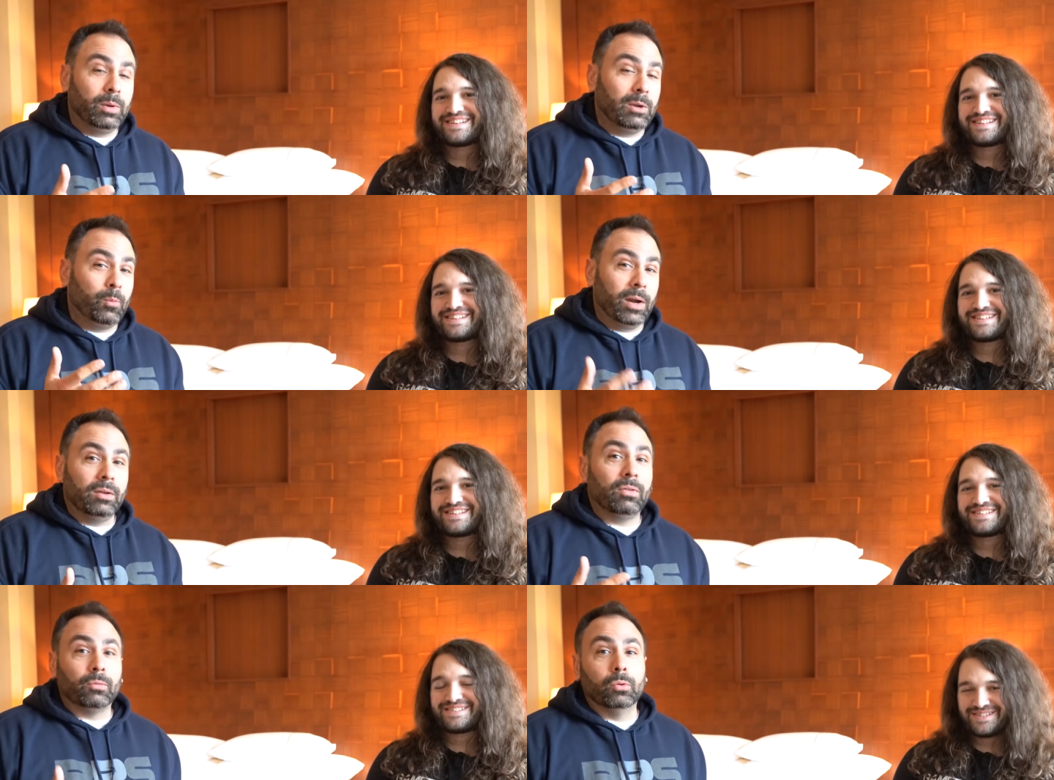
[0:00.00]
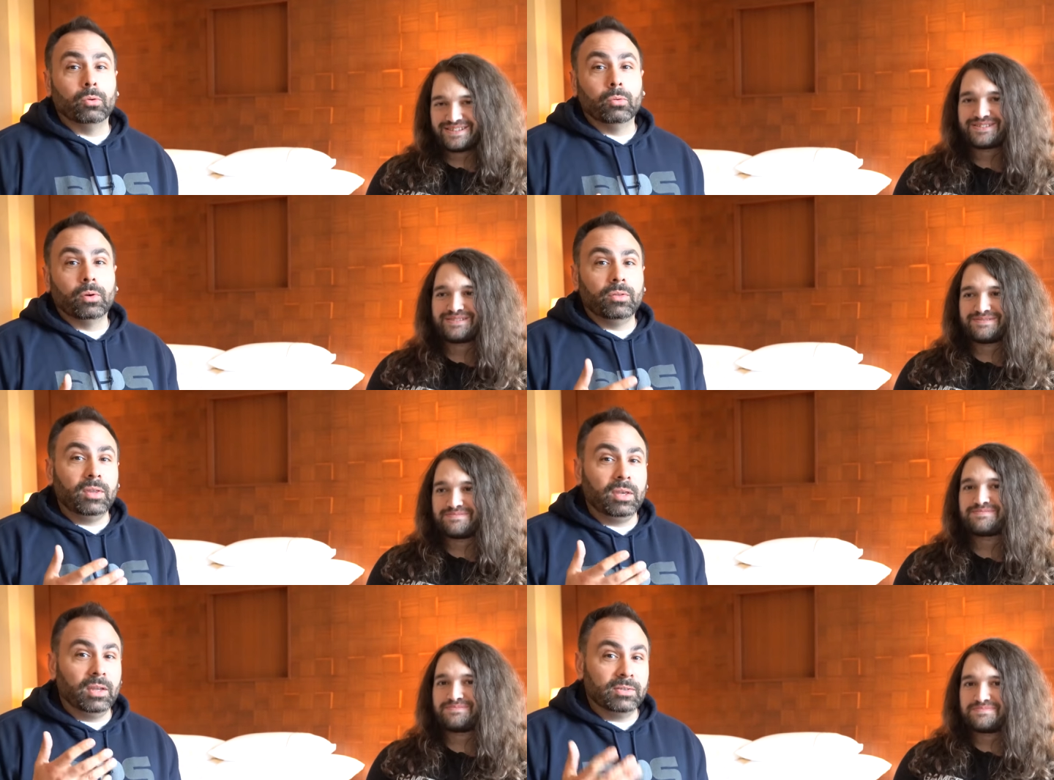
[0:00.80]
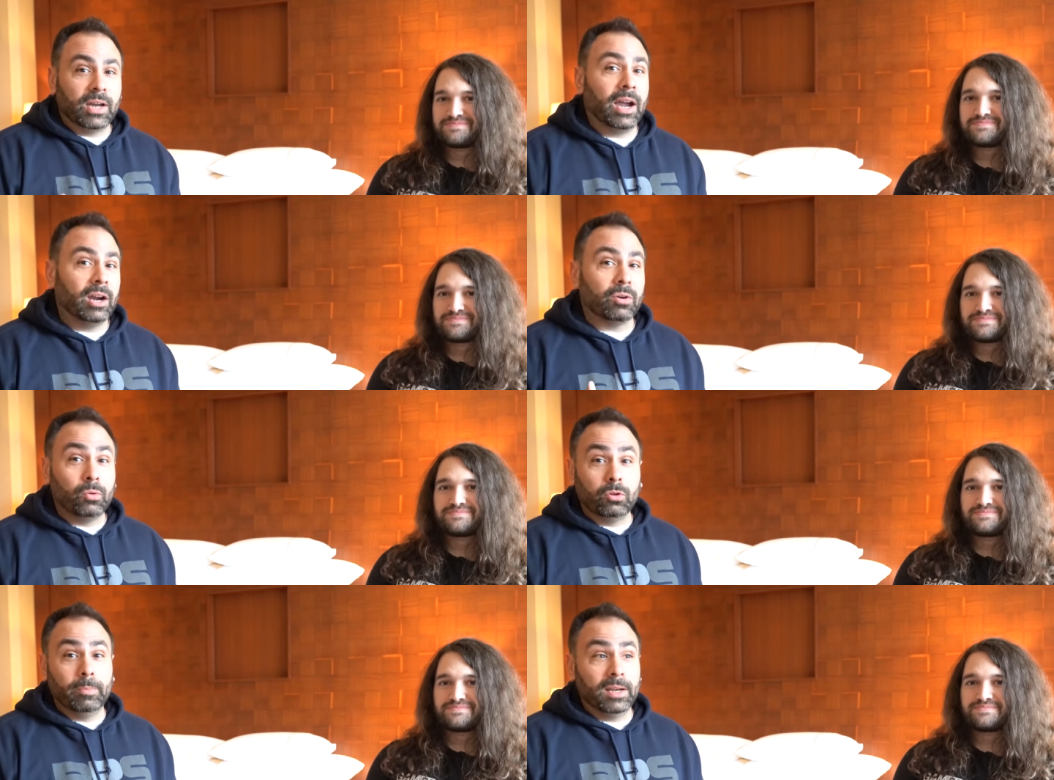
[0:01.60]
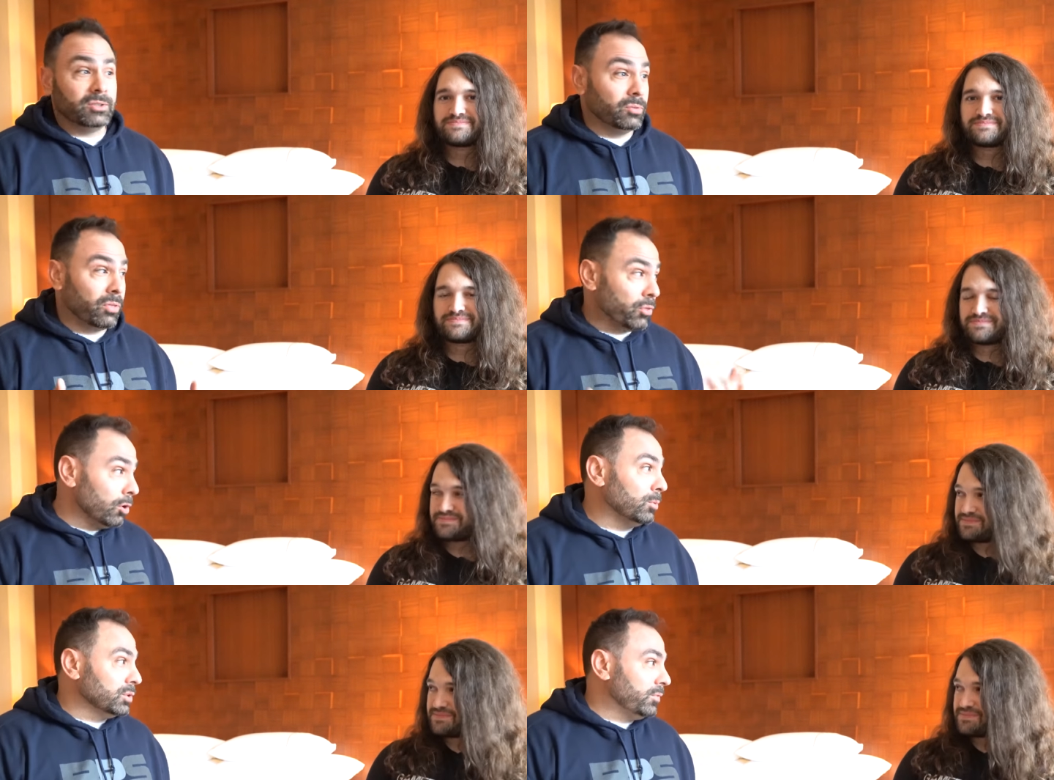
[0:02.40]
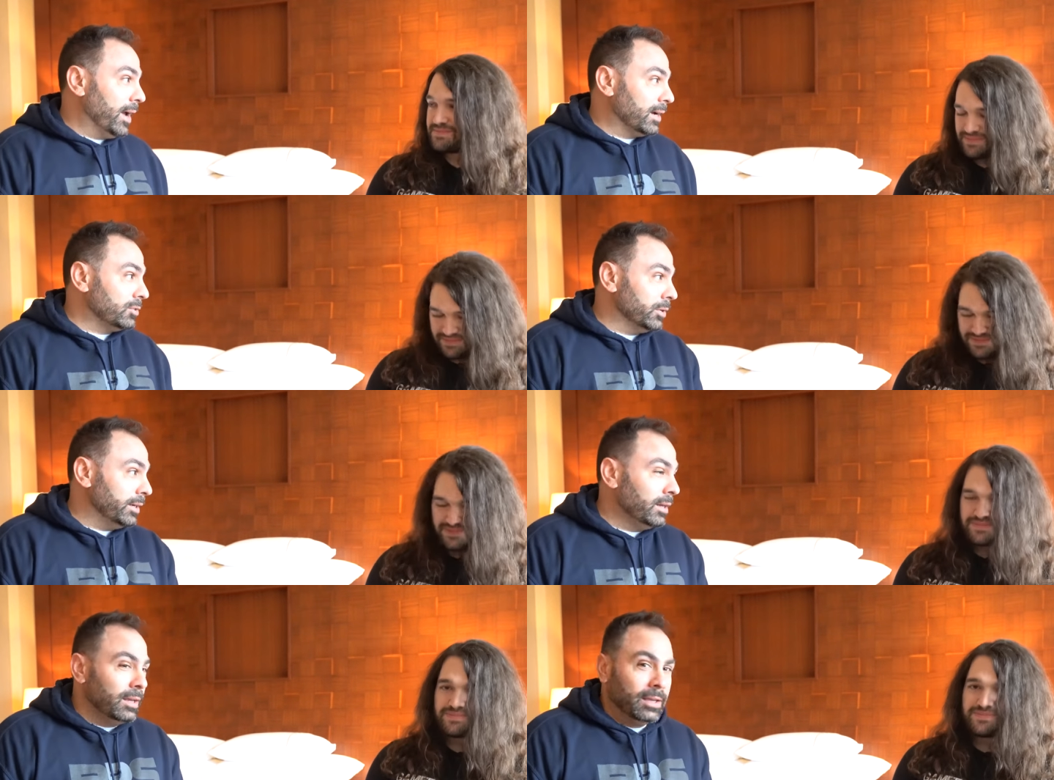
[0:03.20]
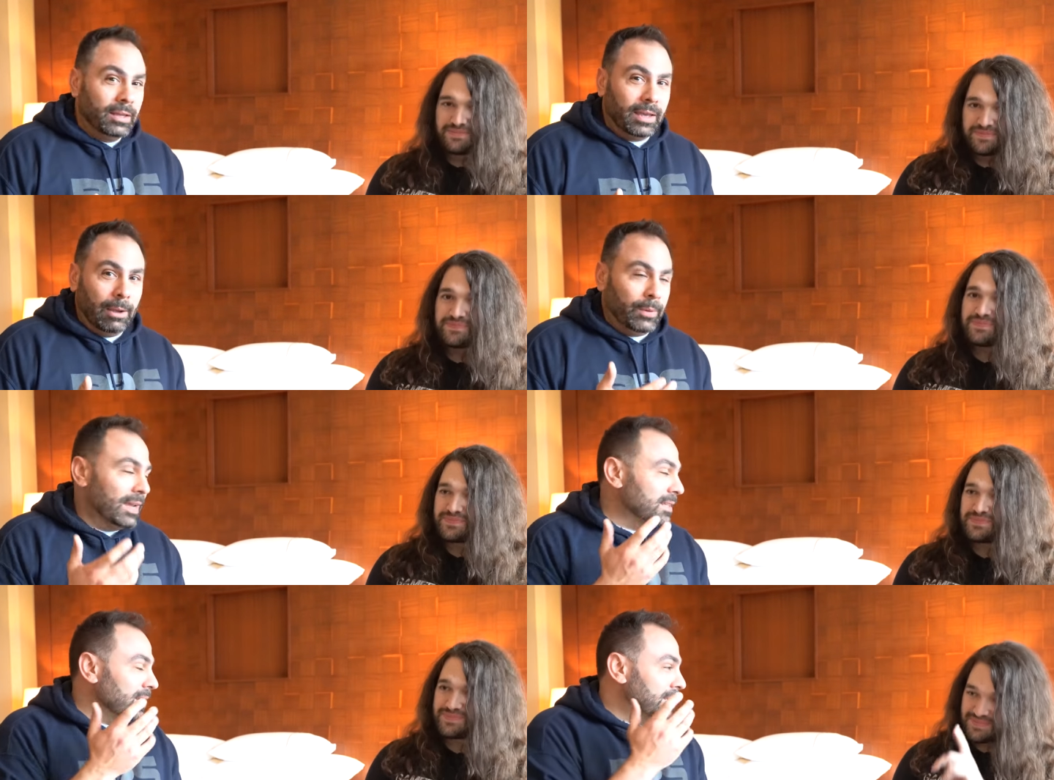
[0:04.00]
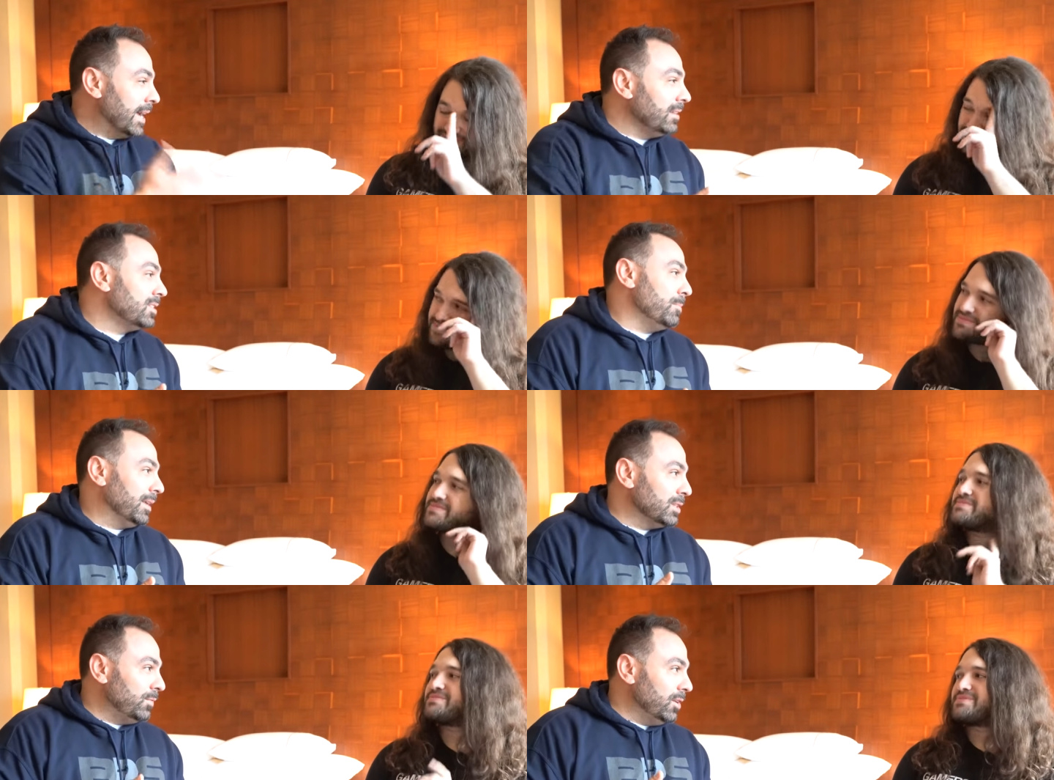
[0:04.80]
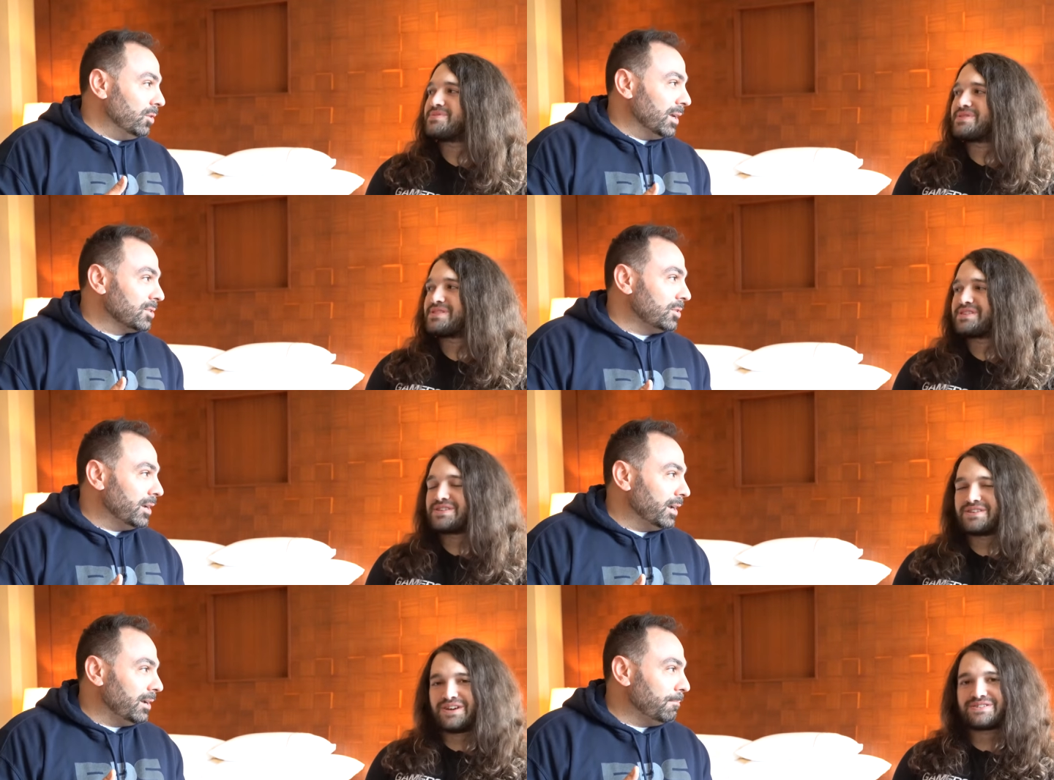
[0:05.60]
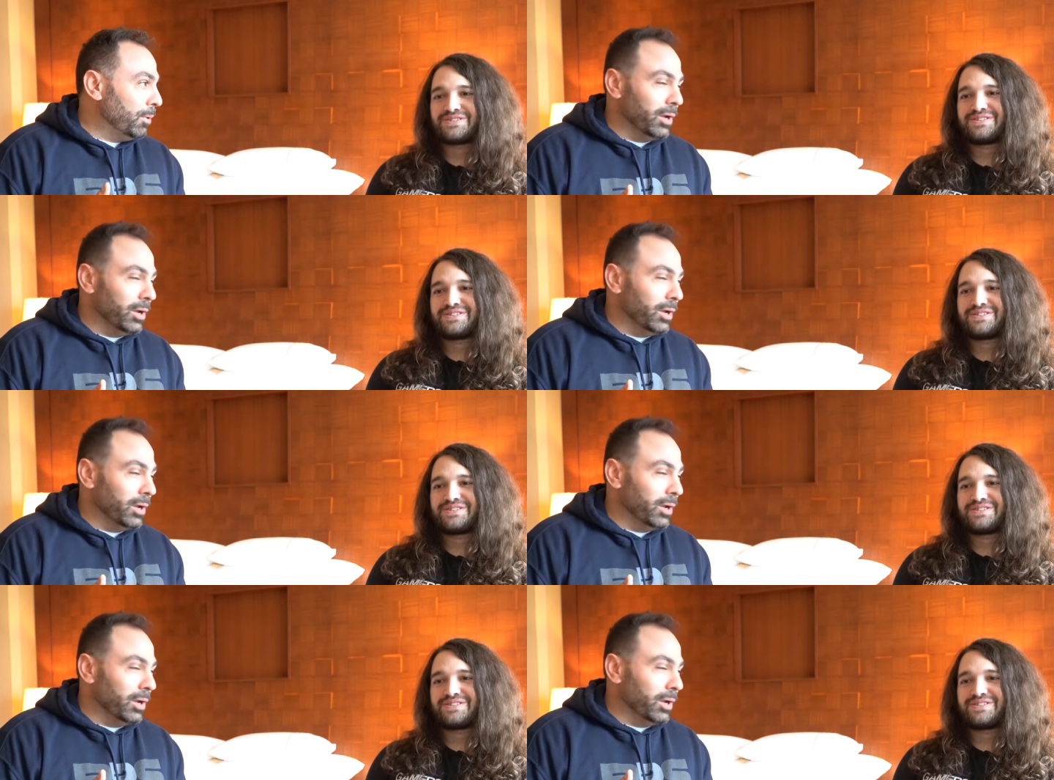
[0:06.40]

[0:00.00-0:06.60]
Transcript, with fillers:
Speaker 1: we went through the entire Cooler Master Thermals factory, and we had intended to make this video yesterday, yes.